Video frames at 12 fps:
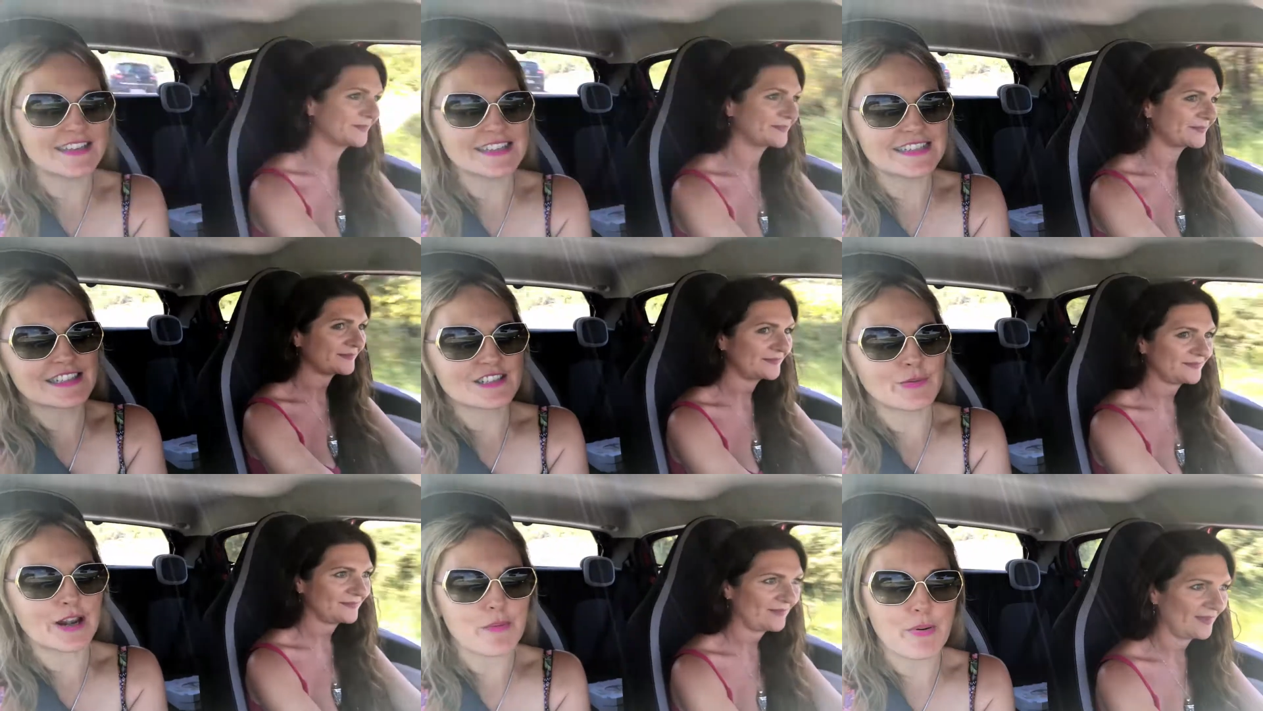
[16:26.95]
Speaker 1: It
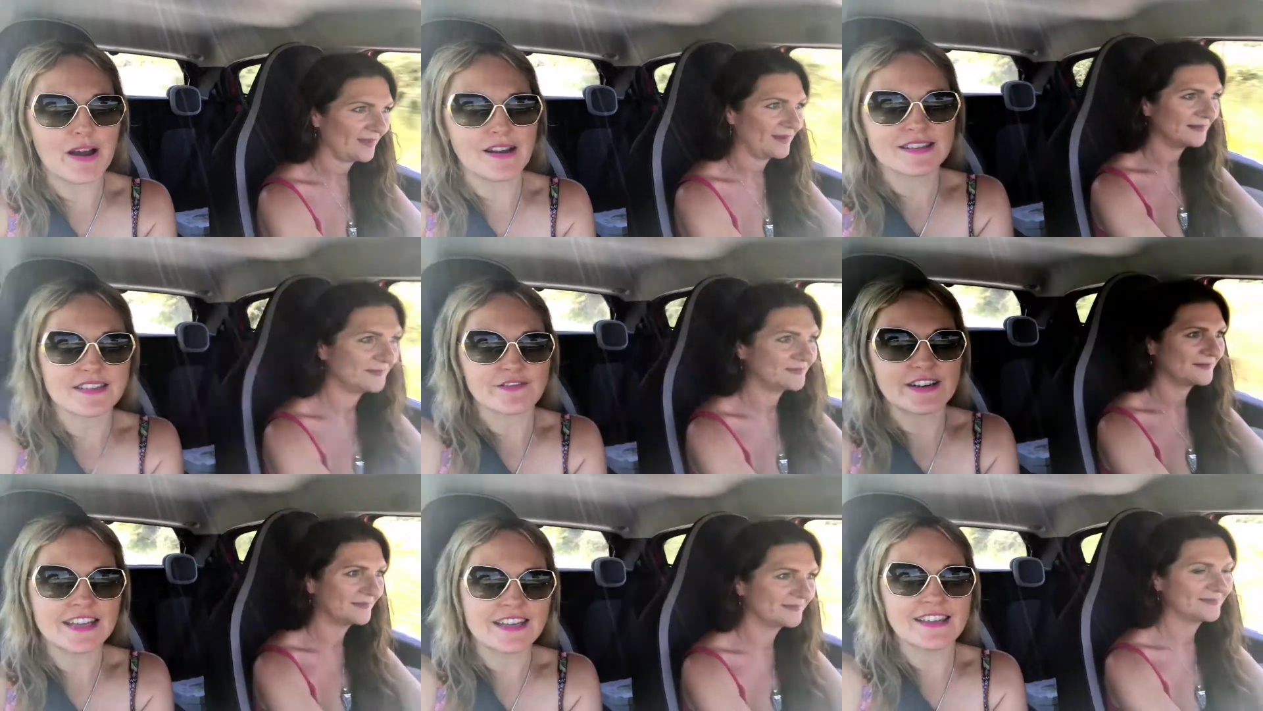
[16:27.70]
is 20 past
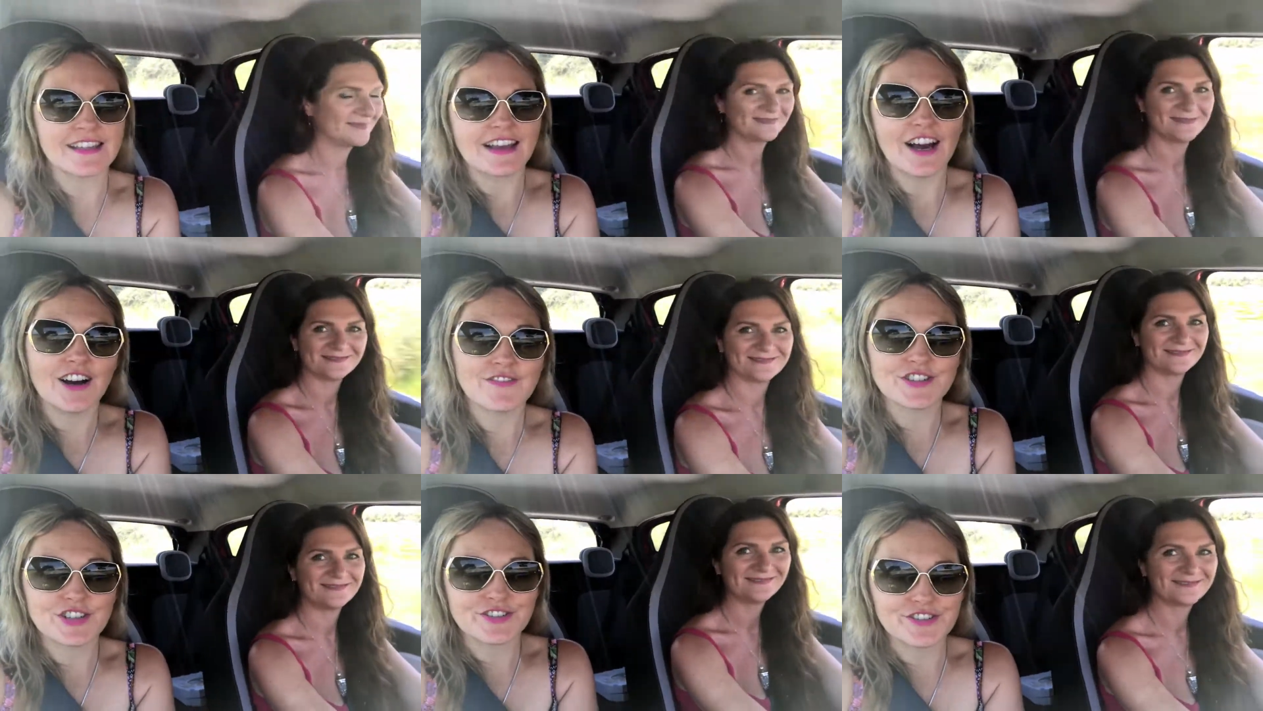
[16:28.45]
3 in the
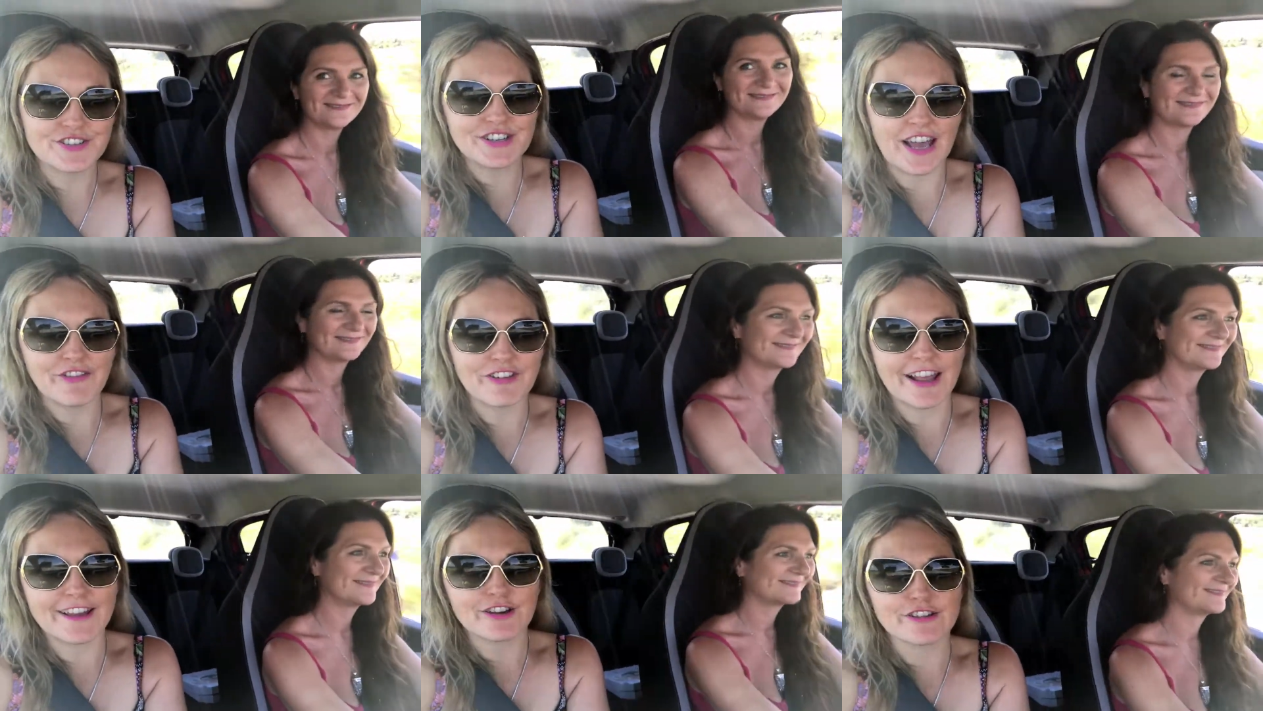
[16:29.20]
afternoon. Our
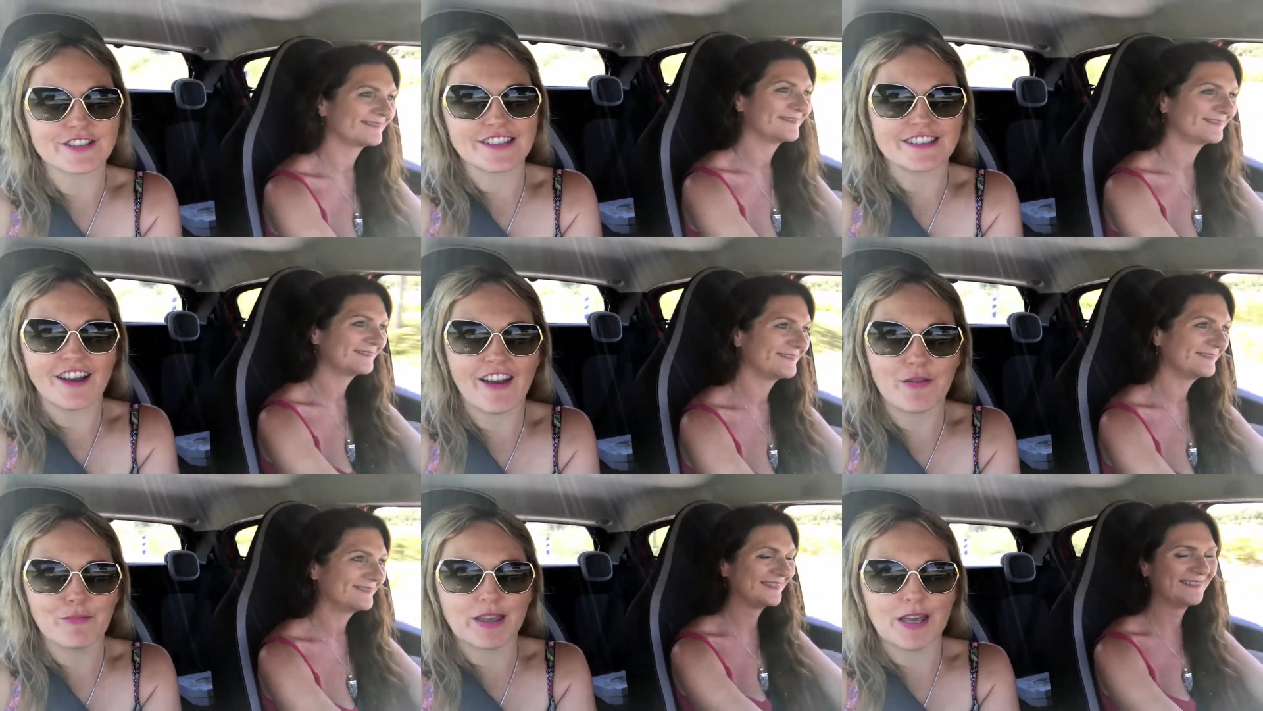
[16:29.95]
flight goes at
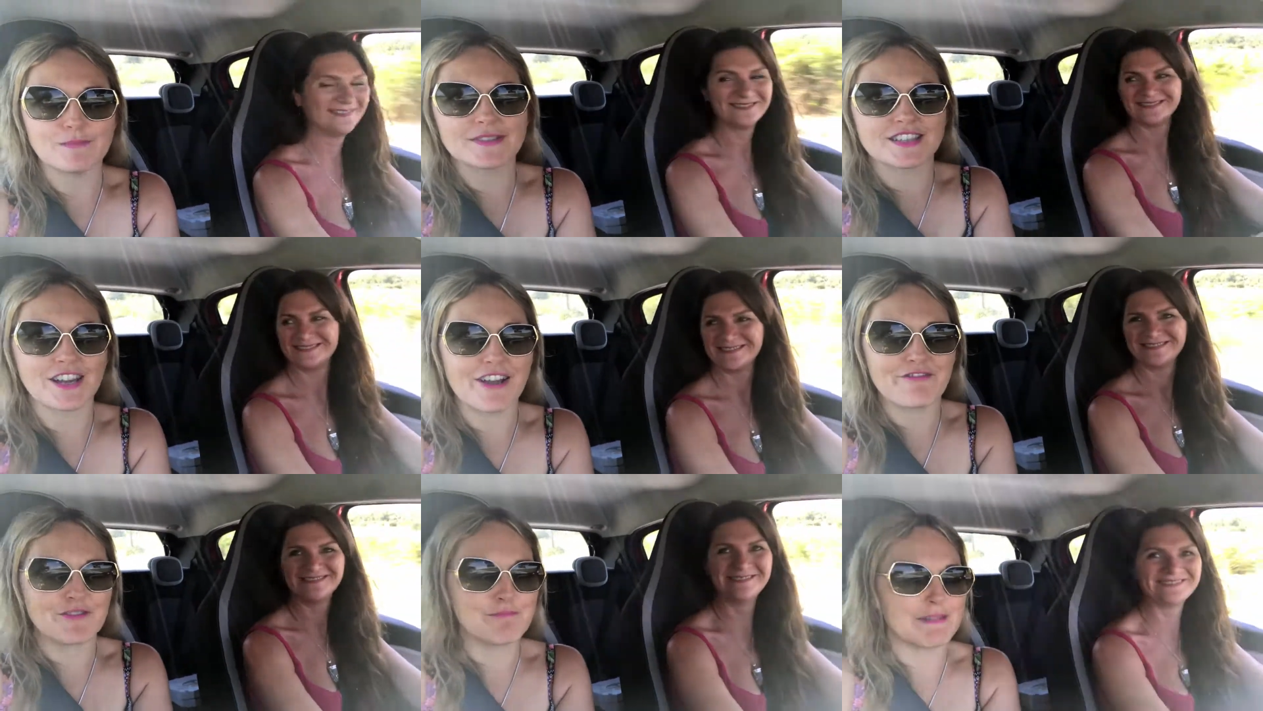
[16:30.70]
9 pm
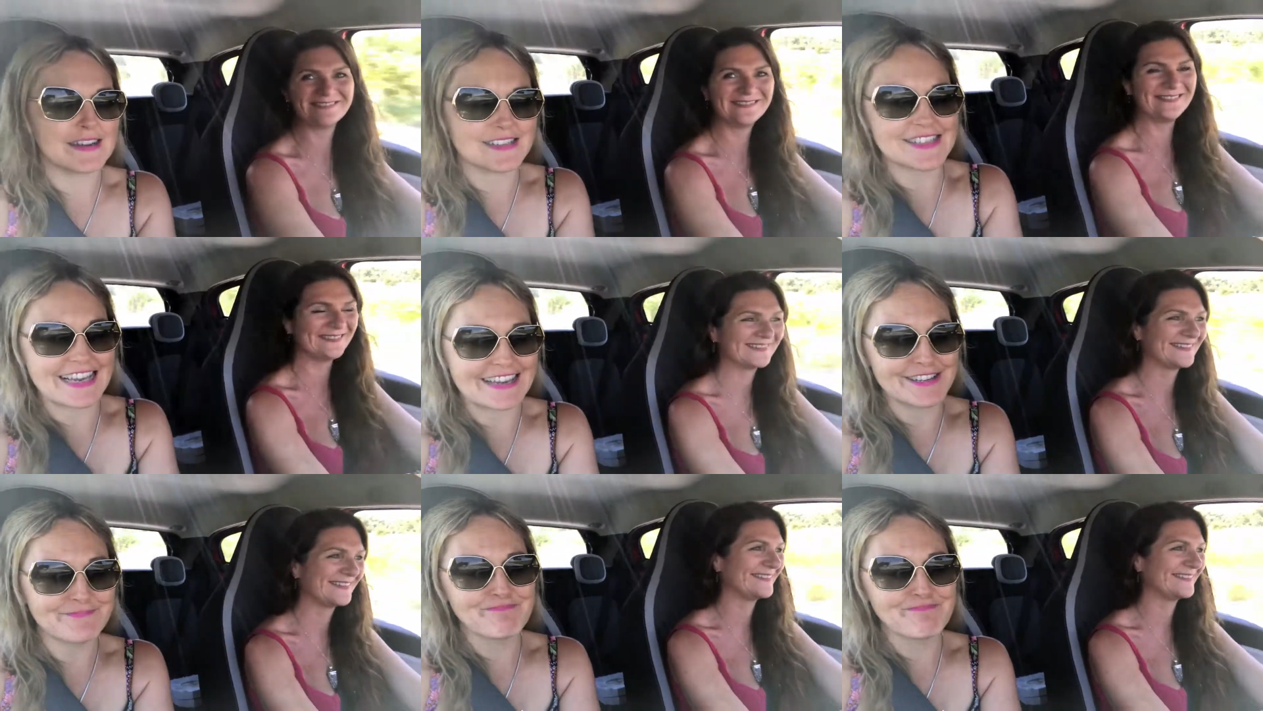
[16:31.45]
tonight from Marseille.